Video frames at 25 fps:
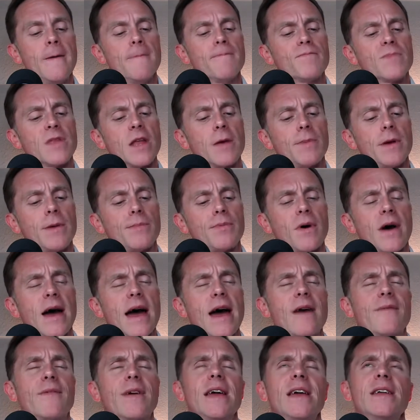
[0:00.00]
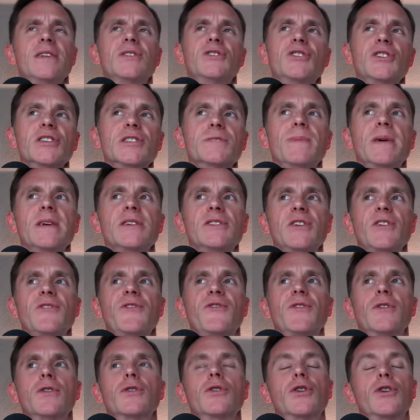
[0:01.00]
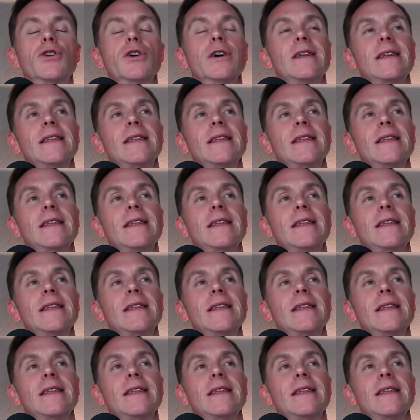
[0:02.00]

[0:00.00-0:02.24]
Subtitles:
that people have, it just makes you feel good.